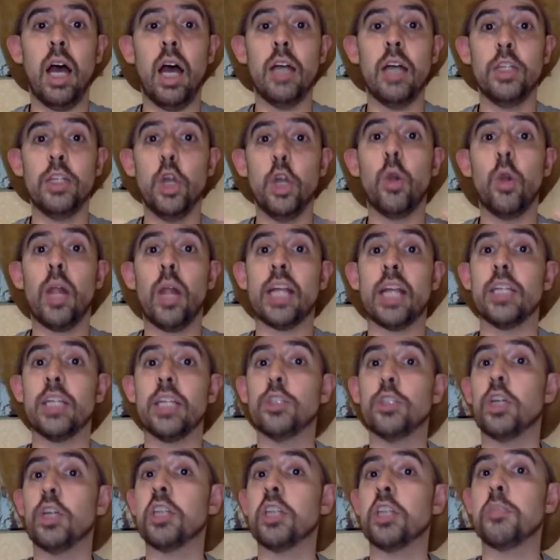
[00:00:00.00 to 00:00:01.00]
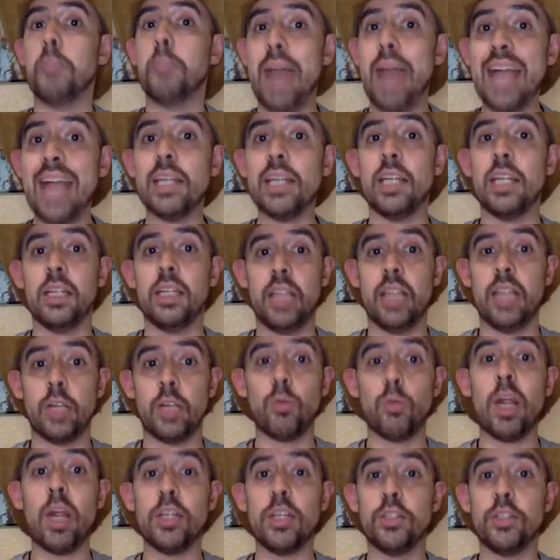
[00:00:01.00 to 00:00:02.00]
know, like, and trust magnet, like
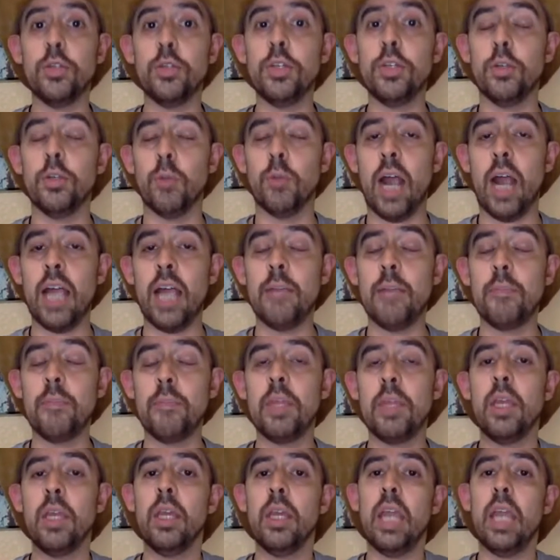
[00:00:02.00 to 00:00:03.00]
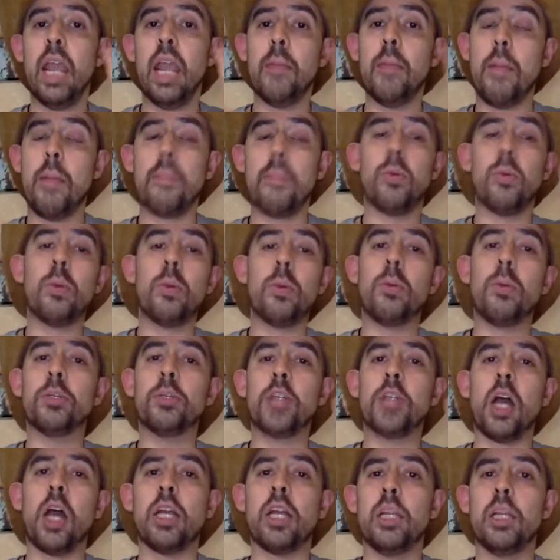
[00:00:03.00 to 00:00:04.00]
right to you, right? And remember we were
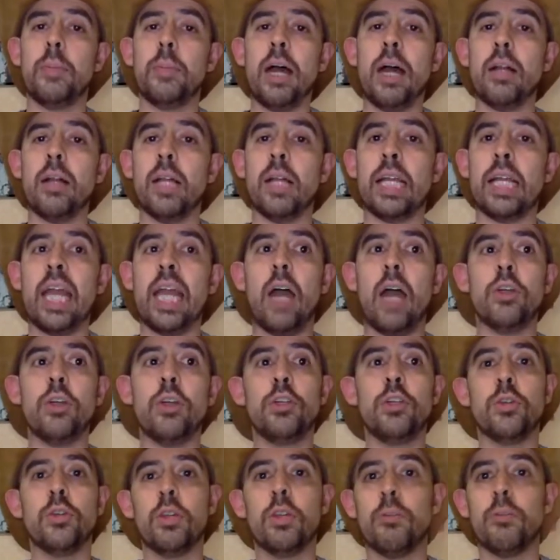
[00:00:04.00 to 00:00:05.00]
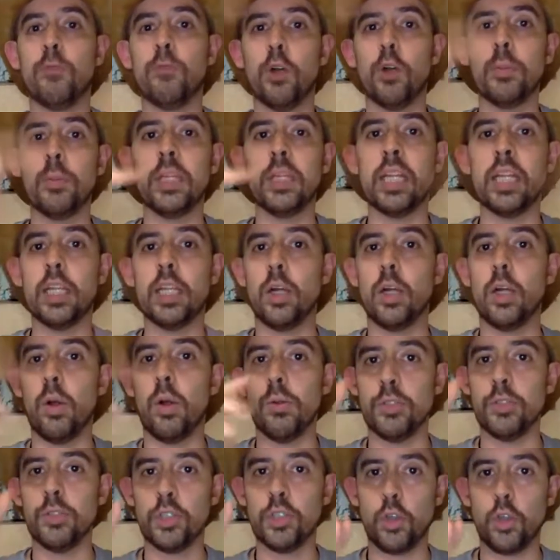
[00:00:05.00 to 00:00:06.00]
talking about like how you can formulate your
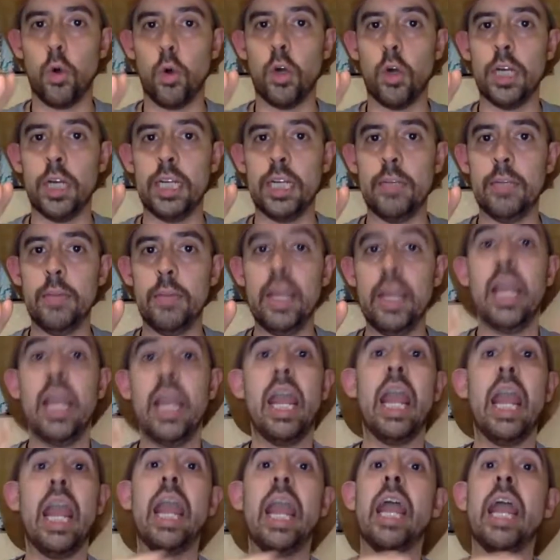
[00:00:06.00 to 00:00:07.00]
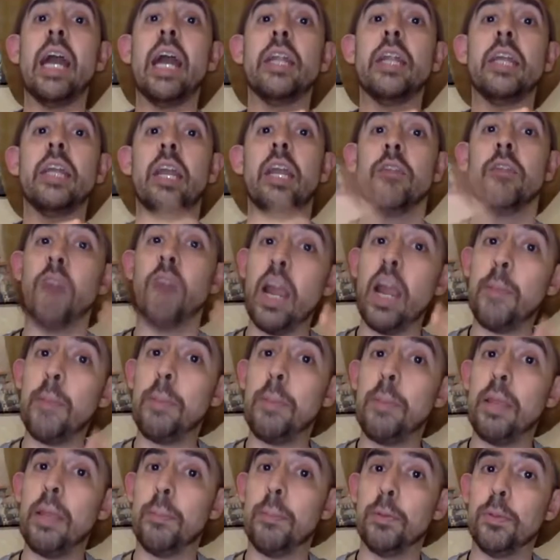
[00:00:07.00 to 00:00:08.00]
own story and invite
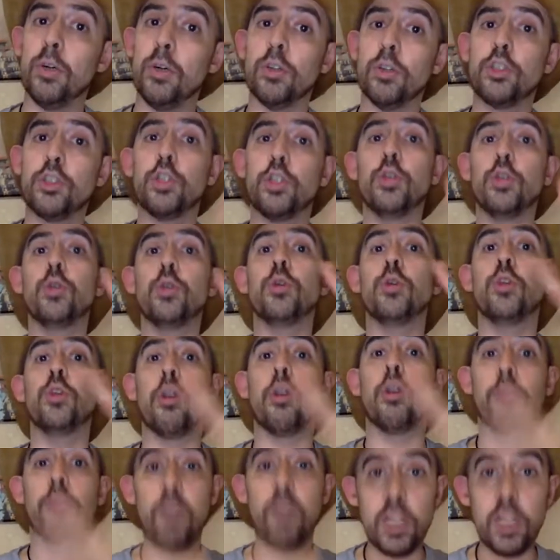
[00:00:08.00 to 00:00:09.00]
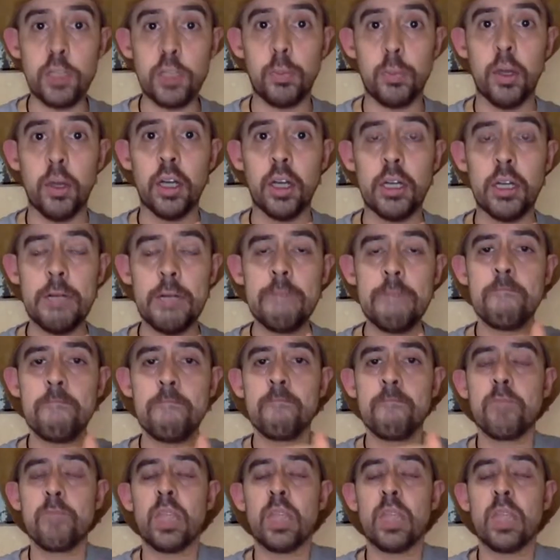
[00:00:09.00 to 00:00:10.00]
people to your Facebook.
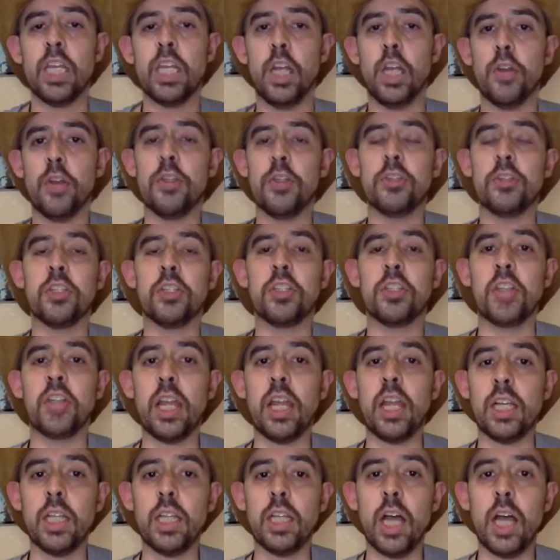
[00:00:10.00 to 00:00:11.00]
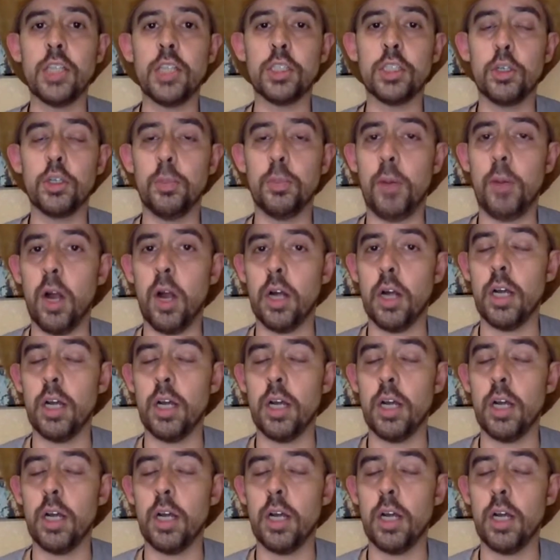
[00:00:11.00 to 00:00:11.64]
You know, there's a psychological part